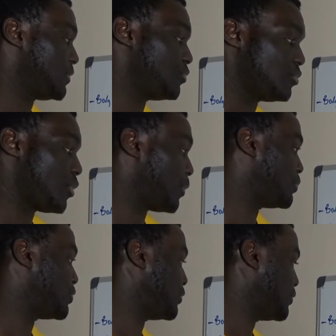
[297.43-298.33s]
good
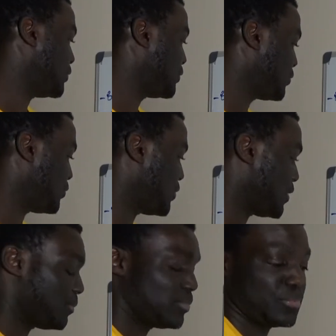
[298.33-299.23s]
option to
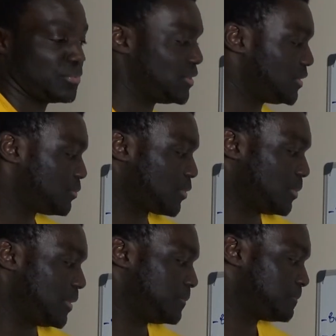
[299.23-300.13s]
help with this
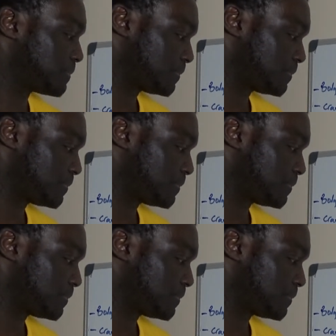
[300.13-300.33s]
problem.